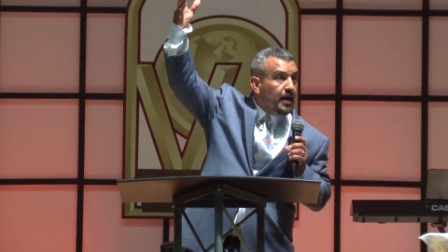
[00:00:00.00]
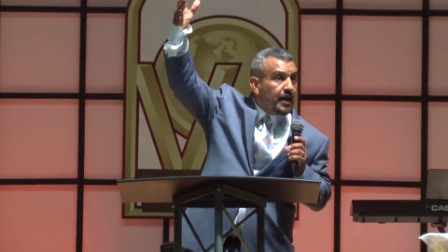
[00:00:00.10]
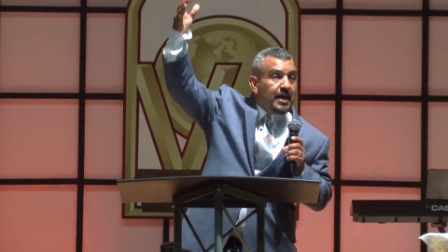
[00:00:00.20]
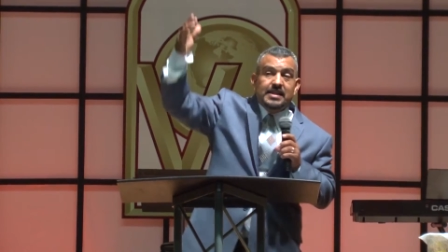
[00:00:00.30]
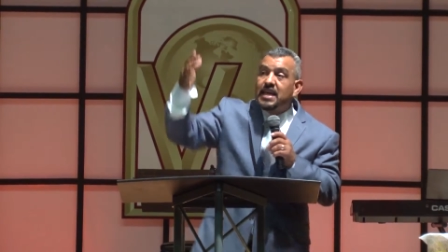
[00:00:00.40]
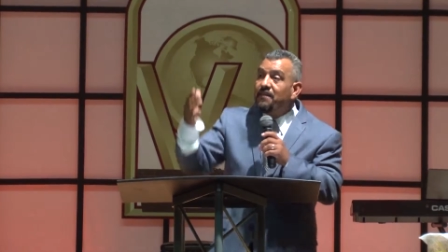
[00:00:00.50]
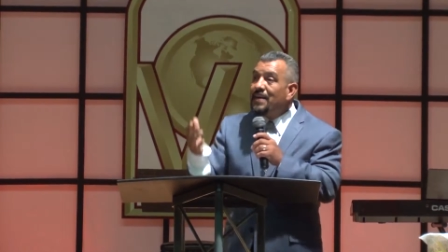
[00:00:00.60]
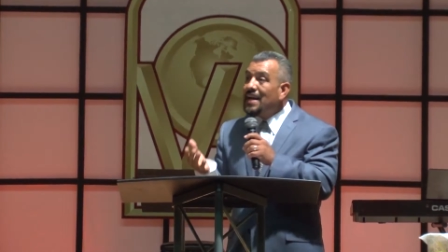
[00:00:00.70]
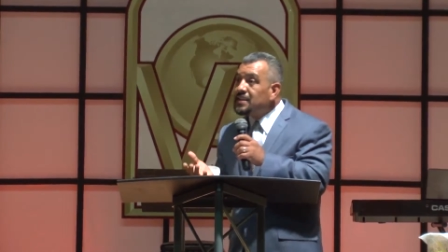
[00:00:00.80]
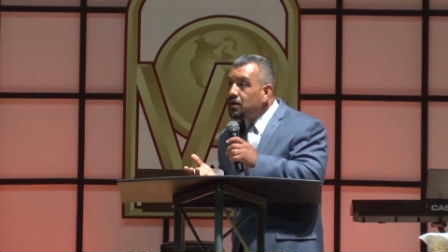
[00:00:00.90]
He's
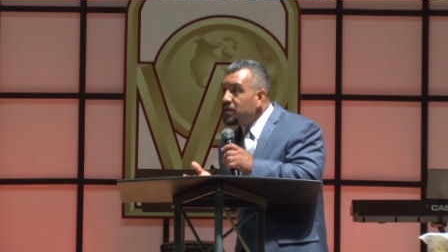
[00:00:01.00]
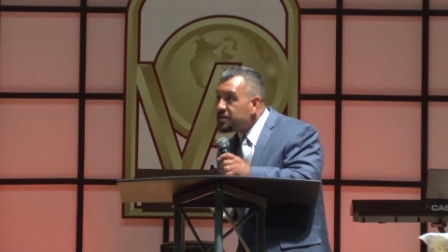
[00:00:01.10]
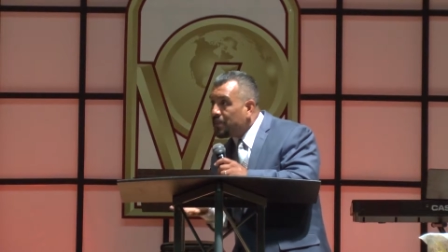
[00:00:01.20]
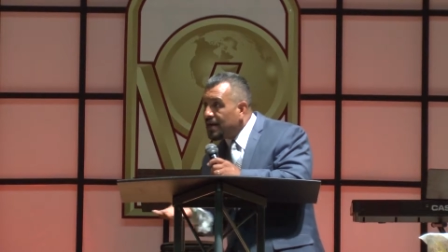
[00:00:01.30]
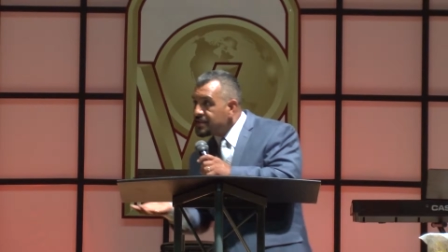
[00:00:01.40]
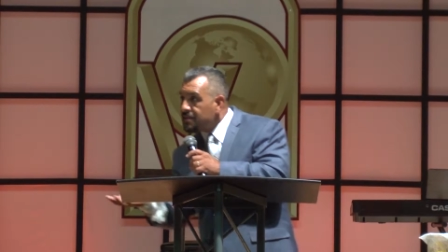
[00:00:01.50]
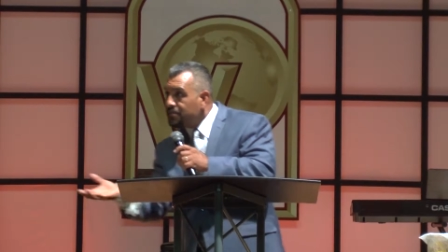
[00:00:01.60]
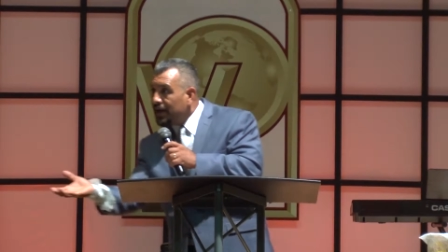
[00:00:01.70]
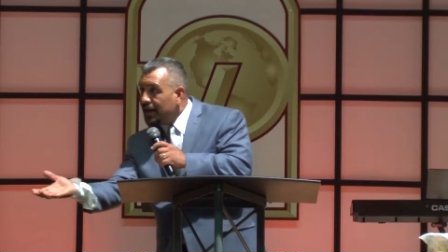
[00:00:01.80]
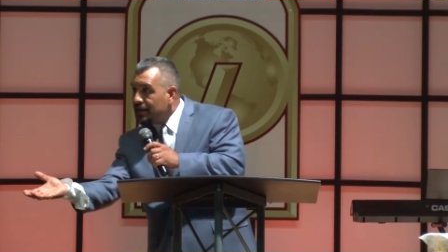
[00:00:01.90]
giving us a
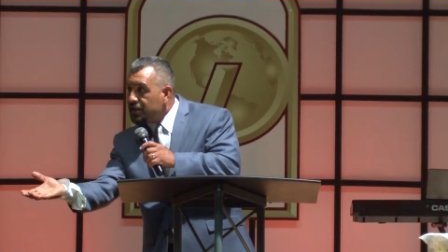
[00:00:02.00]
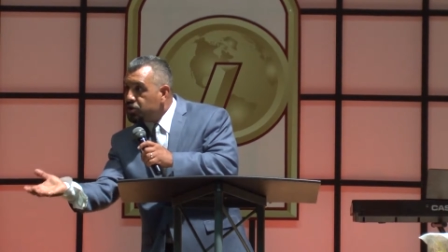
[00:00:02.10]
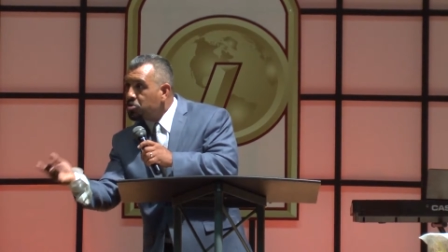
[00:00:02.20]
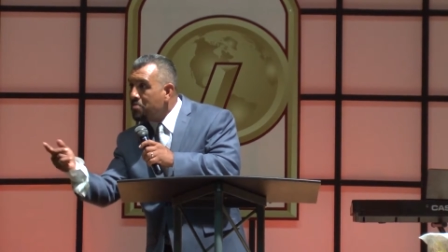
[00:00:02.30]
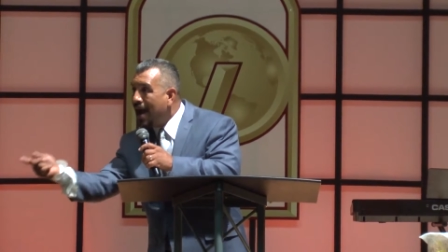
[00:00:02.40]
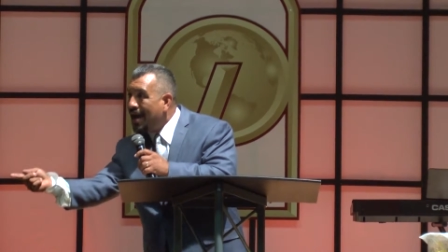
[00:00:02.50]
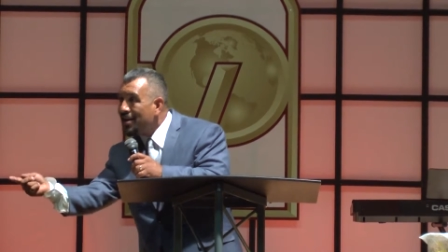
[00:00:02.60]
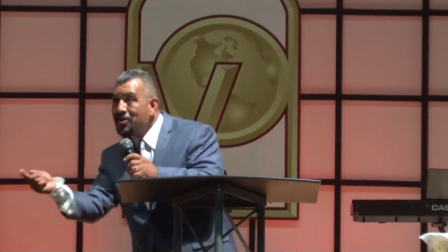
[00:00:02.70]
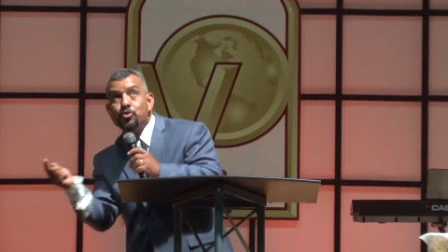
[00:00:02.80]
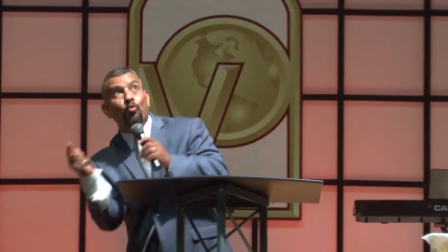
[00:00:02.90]
responsibility to
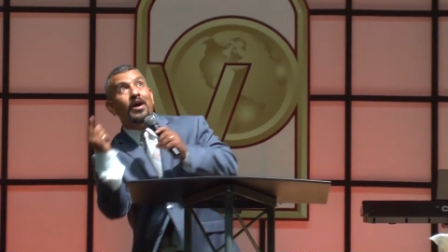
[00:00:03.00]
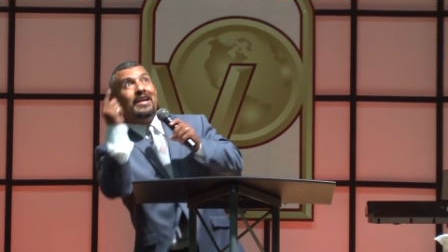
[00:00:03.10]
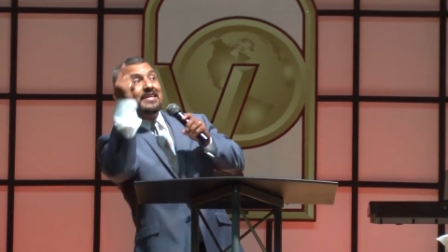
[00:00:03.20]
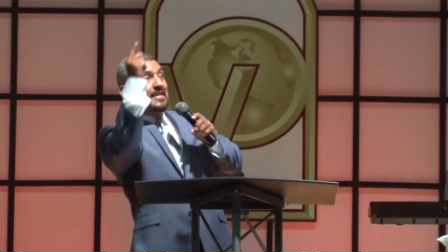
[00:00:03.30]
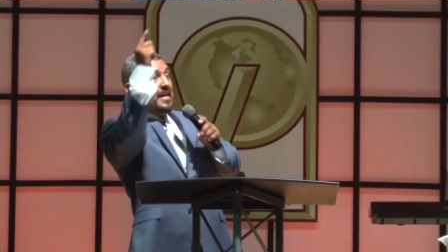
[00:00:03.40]
manage what is